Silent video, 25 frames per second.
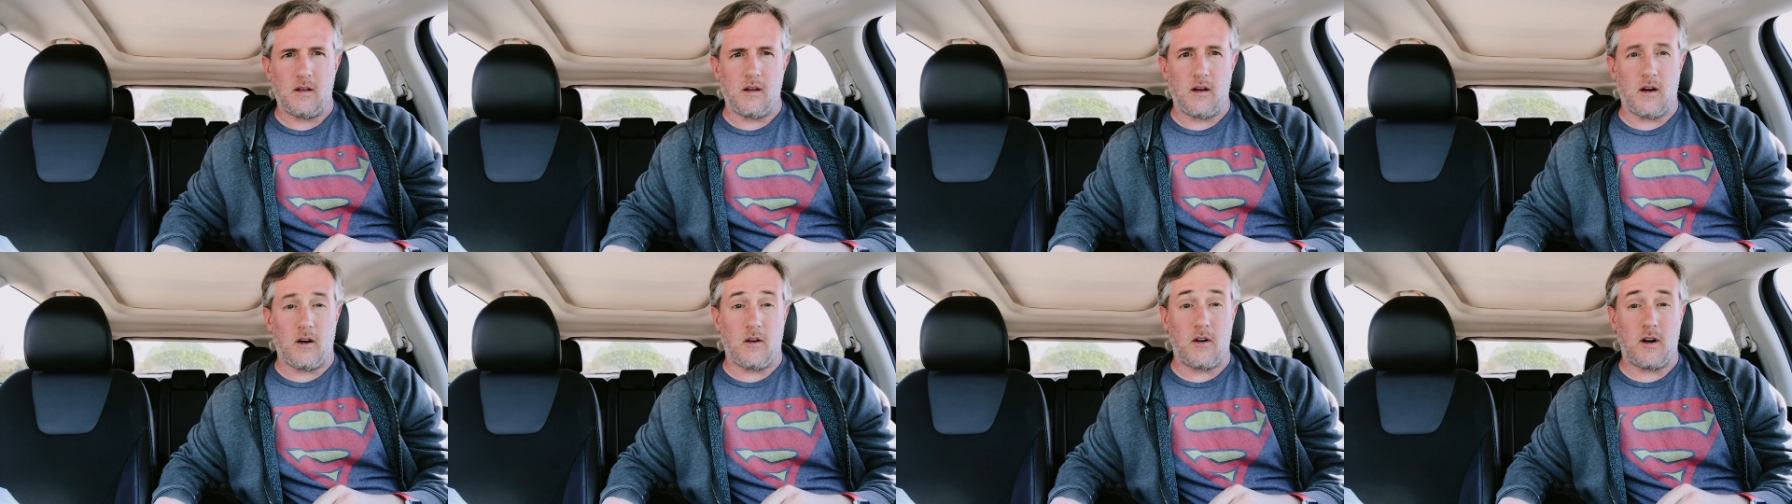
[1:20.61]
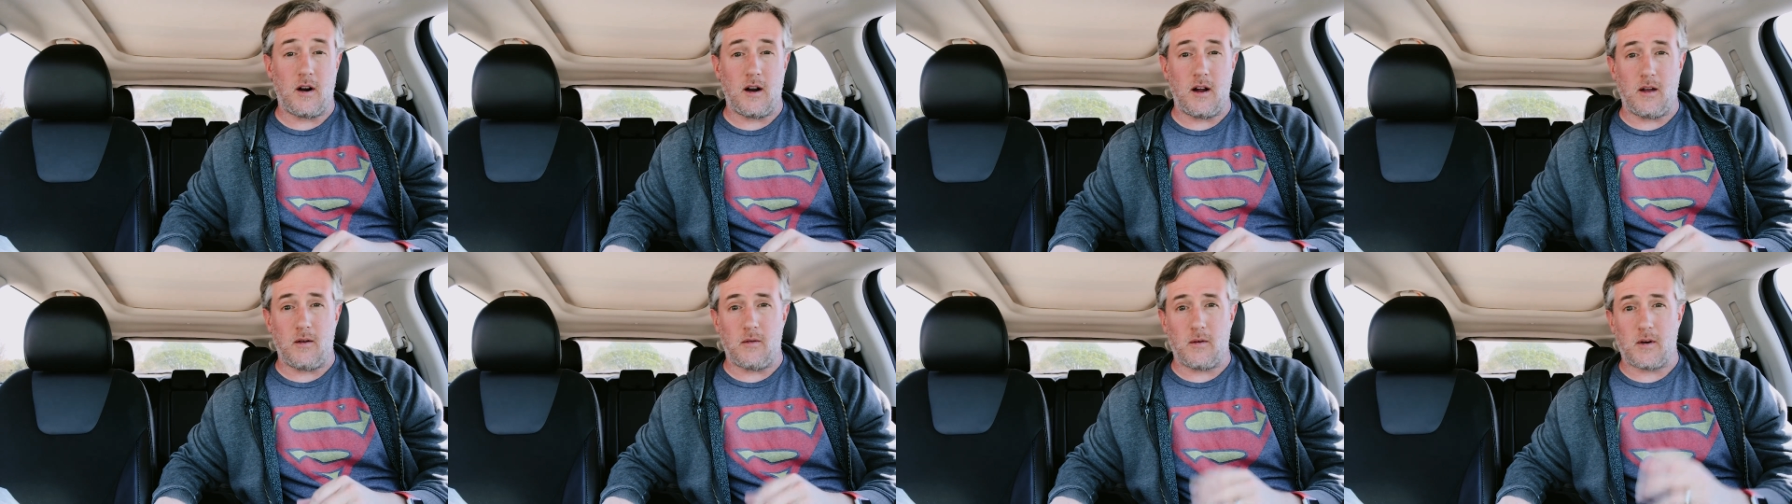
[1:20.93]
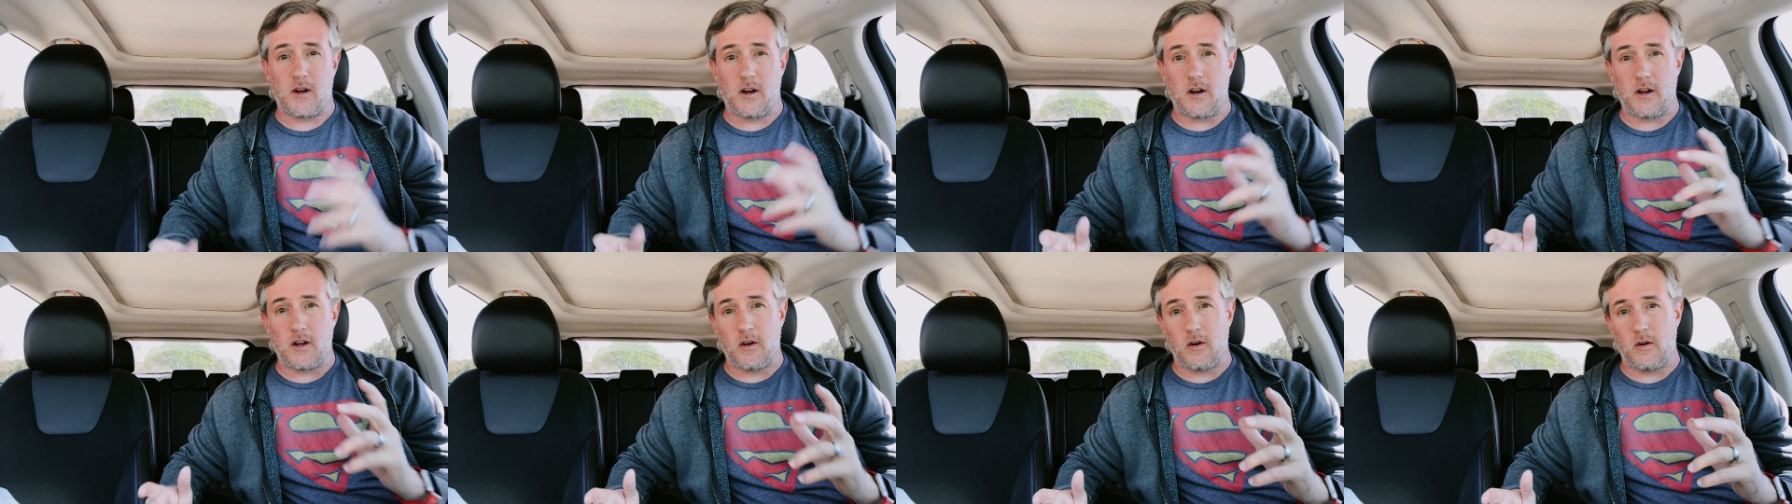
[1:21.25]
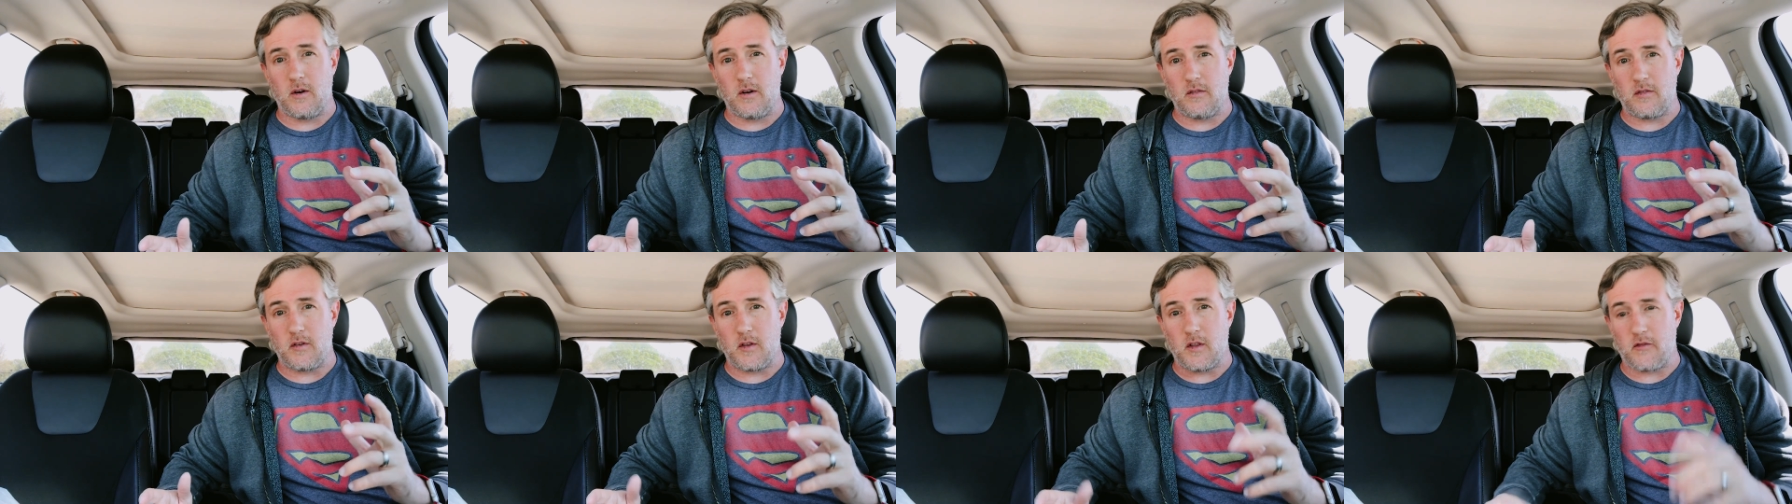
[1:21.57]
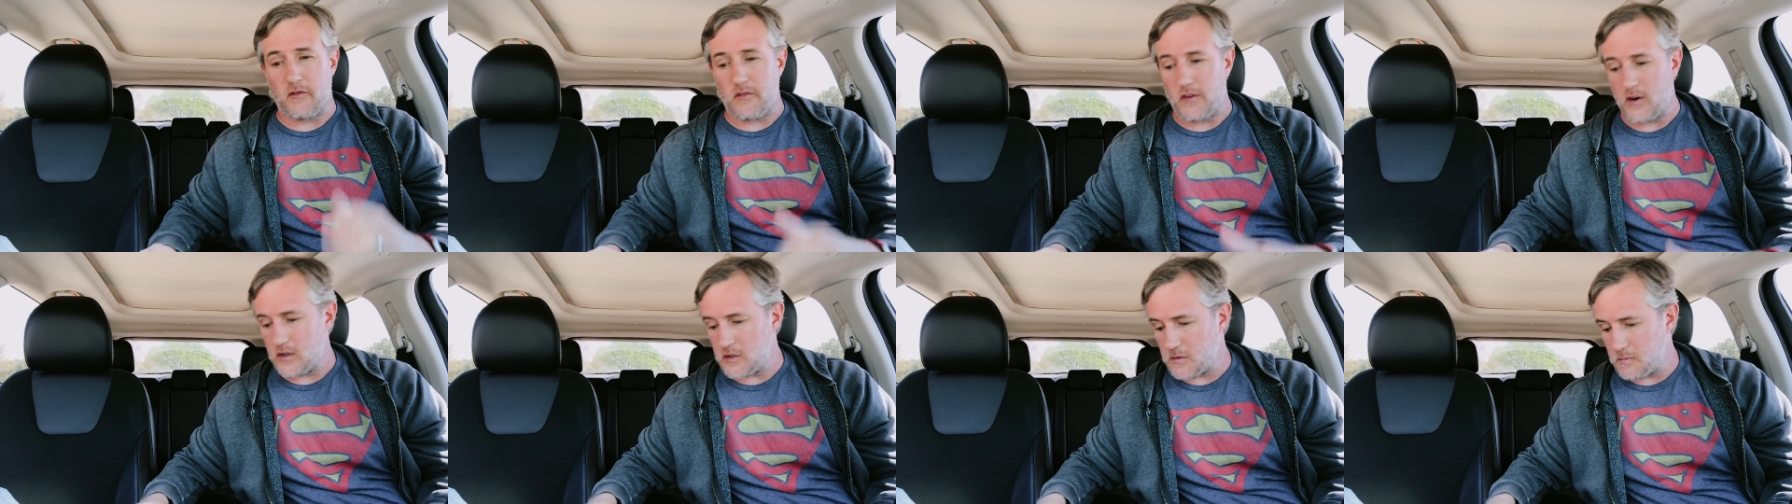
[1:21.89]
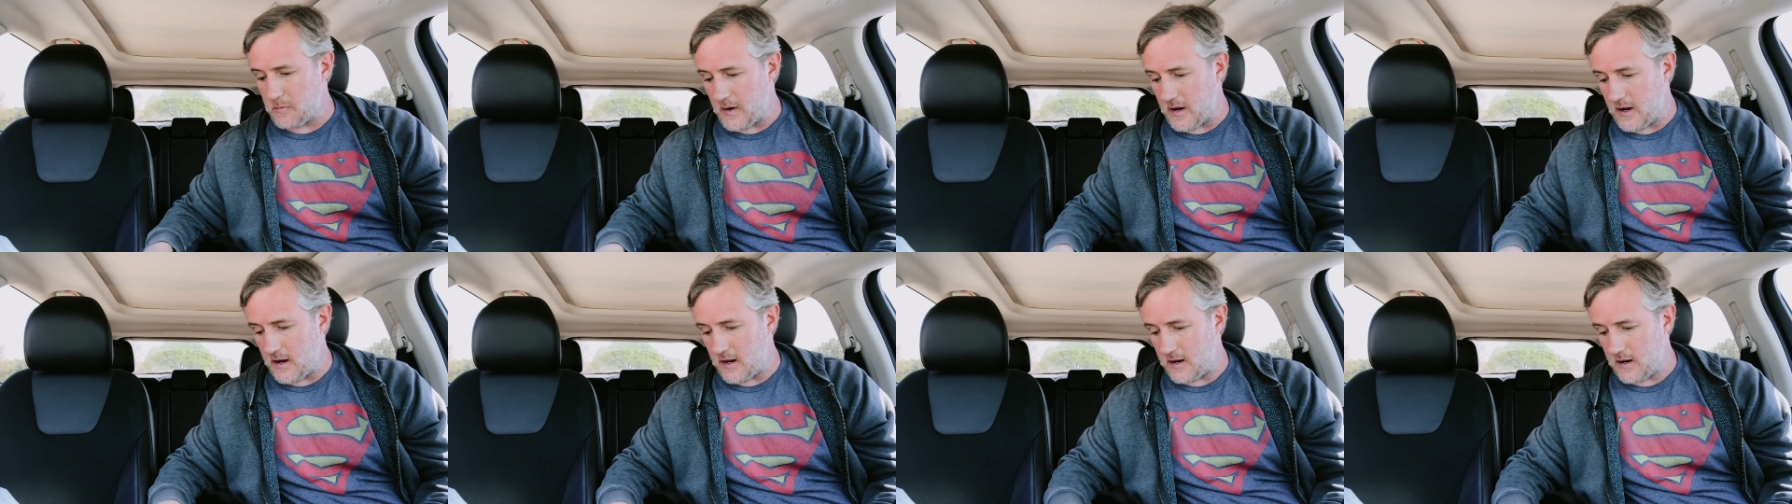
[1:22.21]
All right, we're gonna go in for the
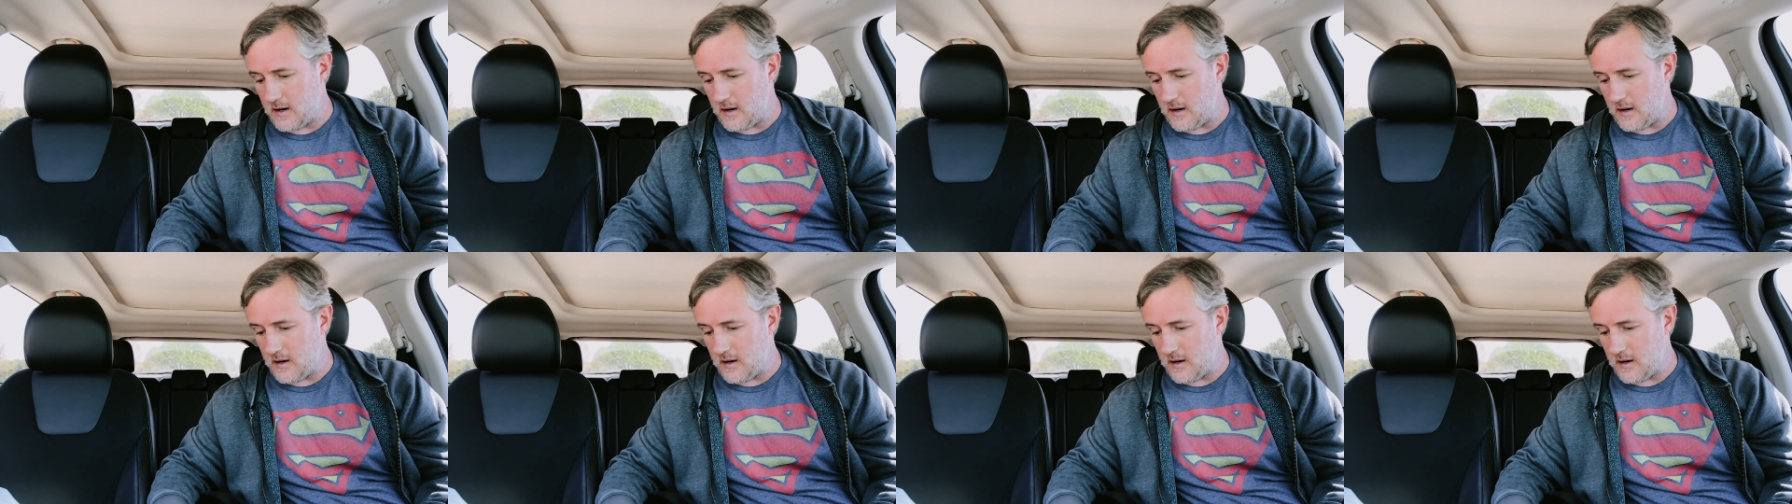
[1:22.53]
first bite